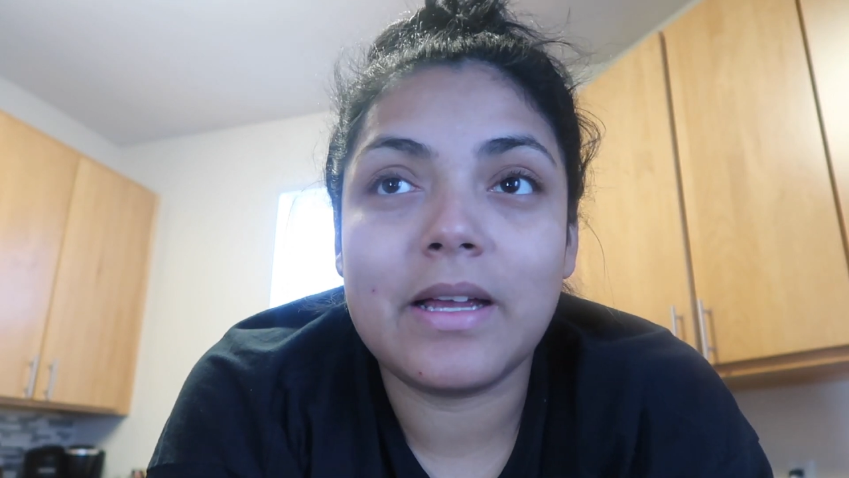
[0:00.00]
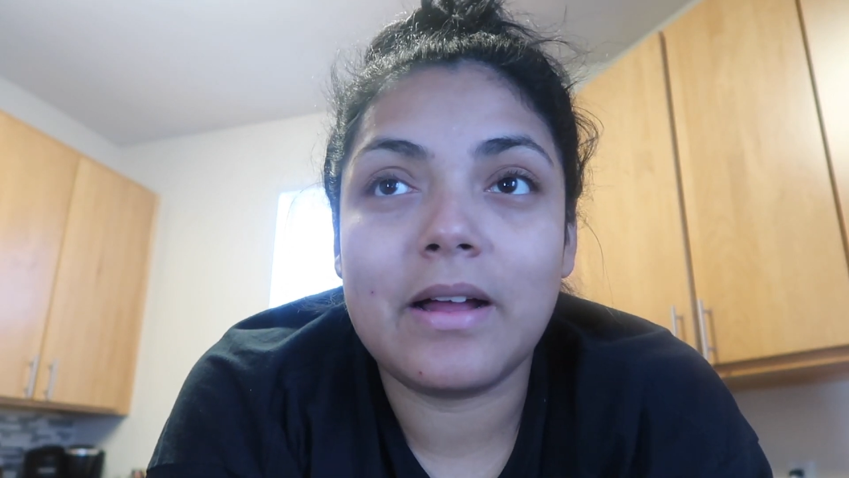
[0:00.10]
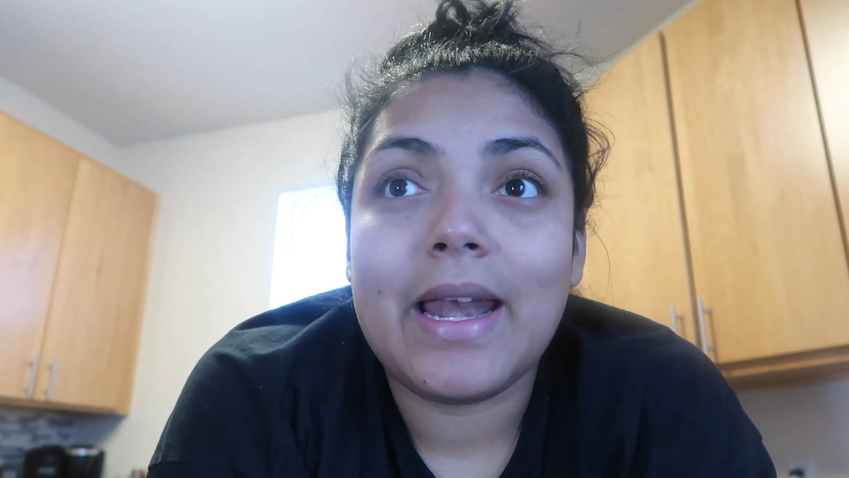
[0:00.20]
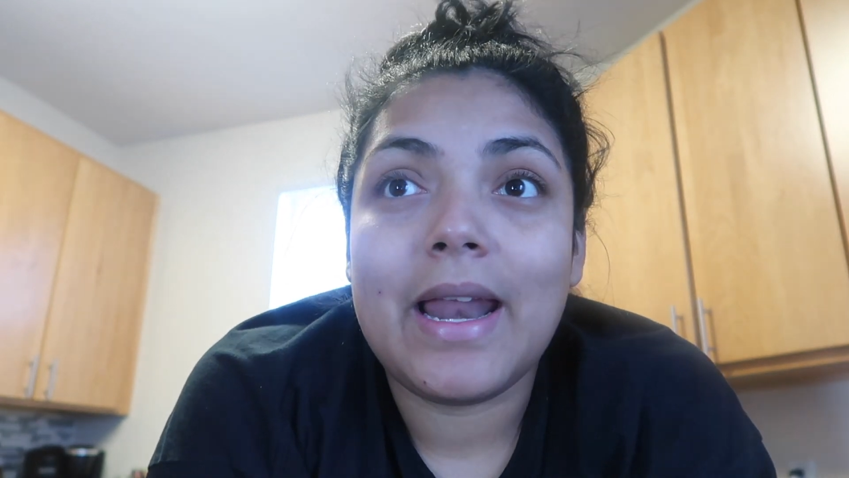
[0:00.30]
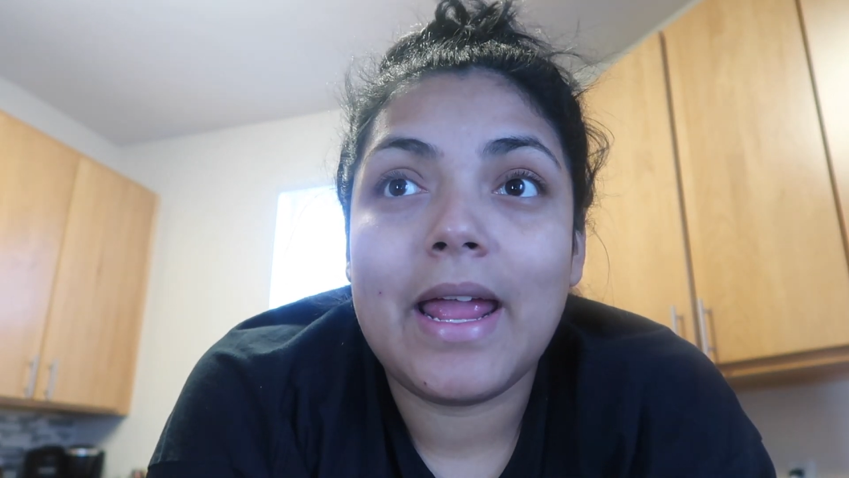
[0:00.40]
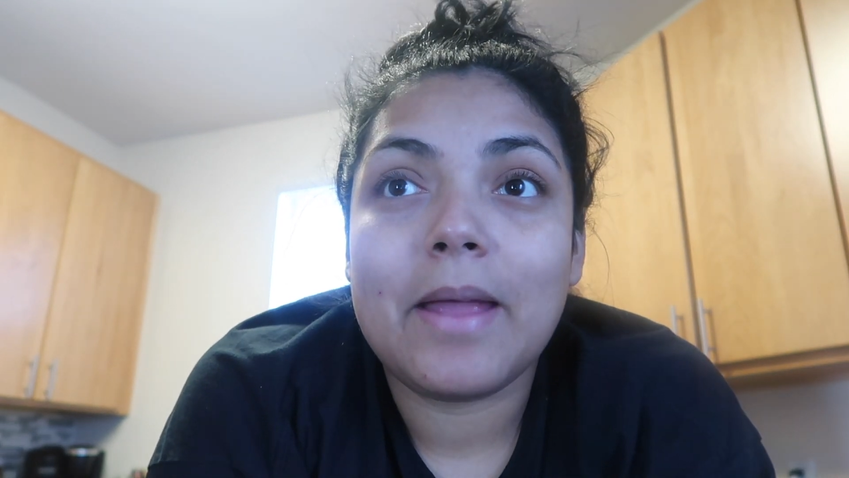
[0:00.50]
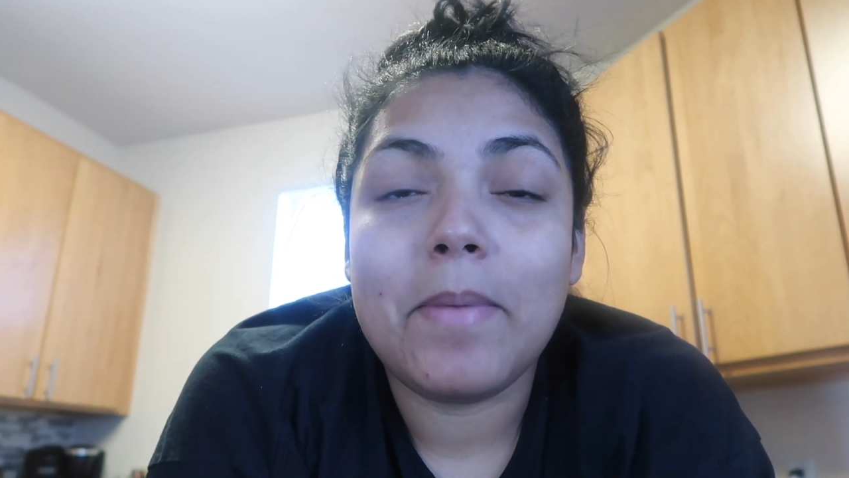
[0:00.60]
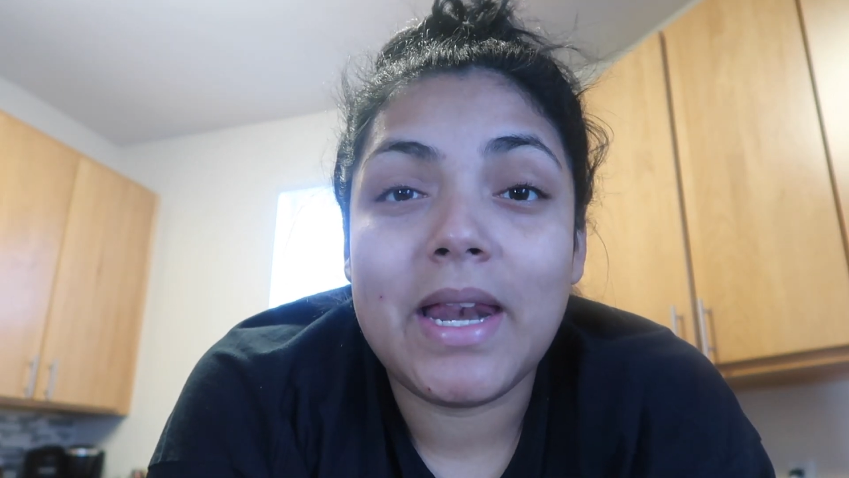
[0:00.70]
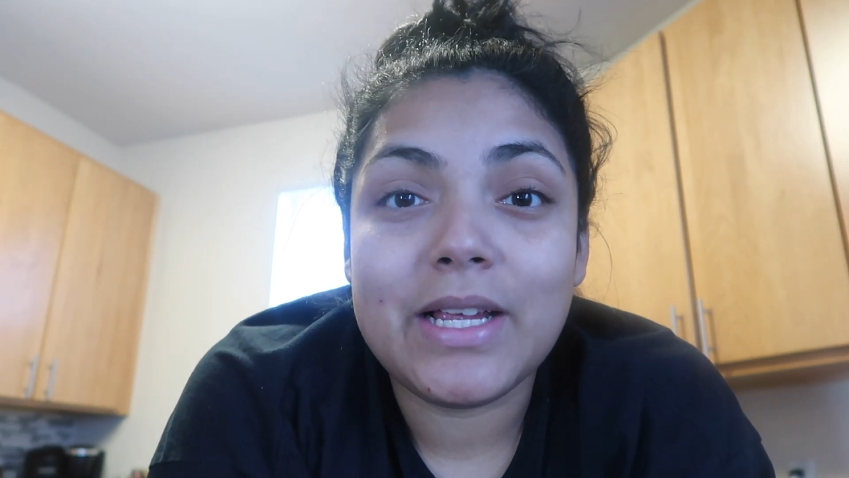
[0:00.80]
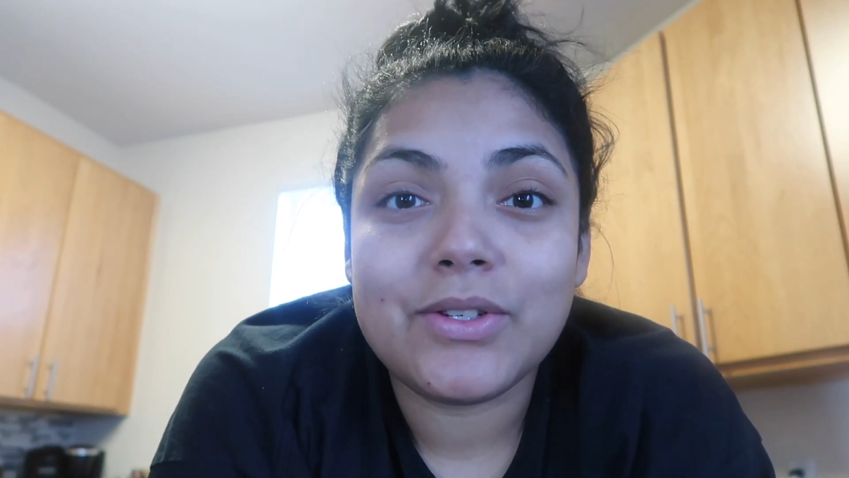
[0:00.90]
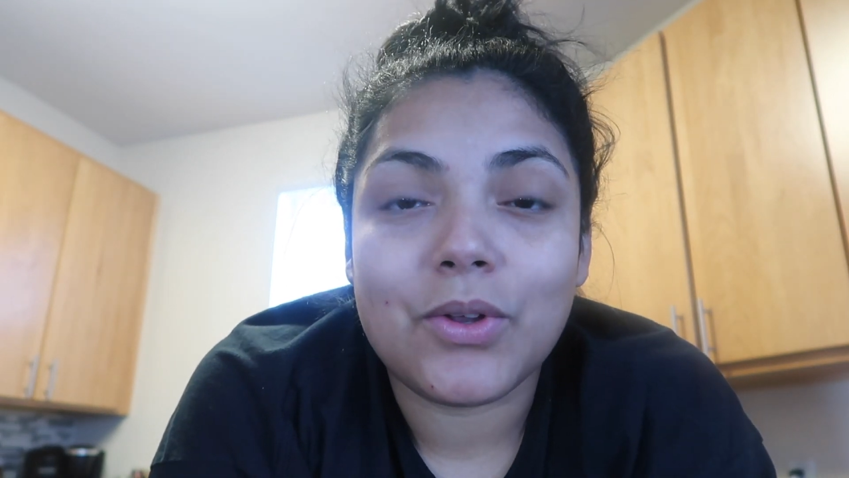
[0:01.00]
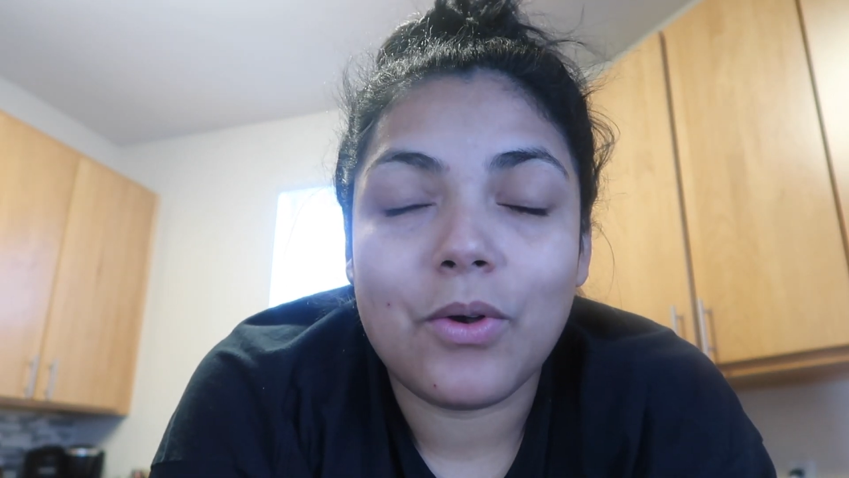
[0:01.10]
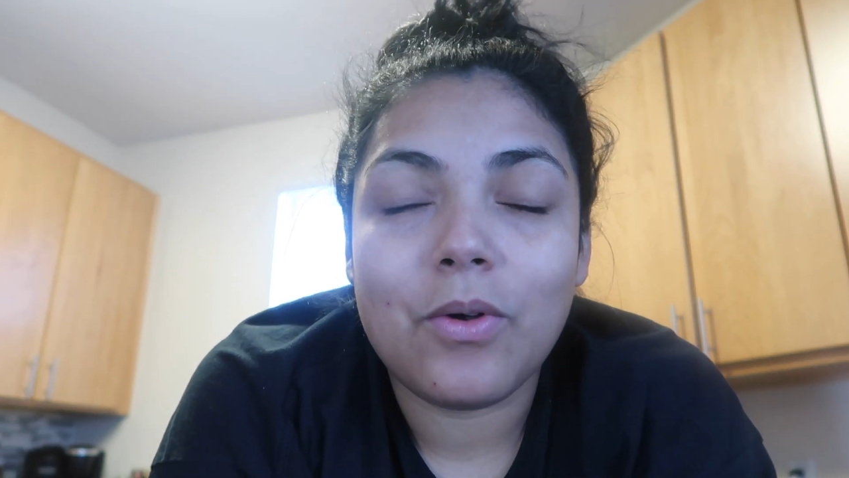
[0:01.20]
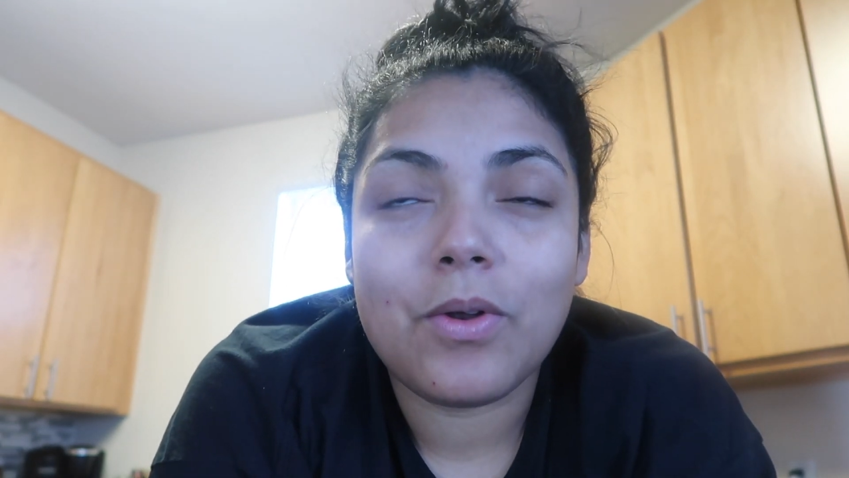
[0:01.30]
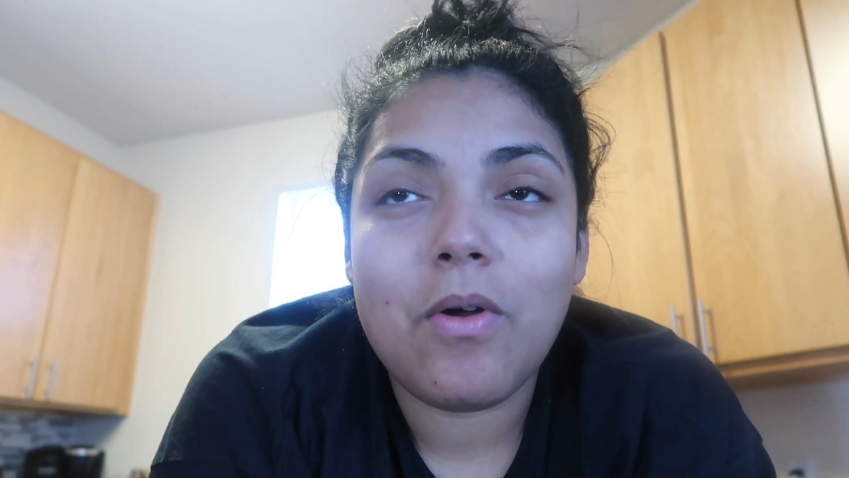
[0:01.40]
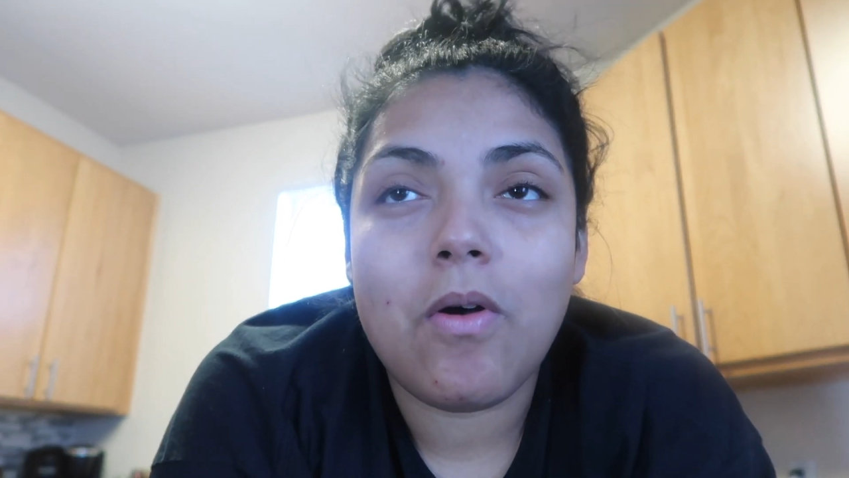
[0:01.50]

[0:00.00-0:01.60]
I like menestra.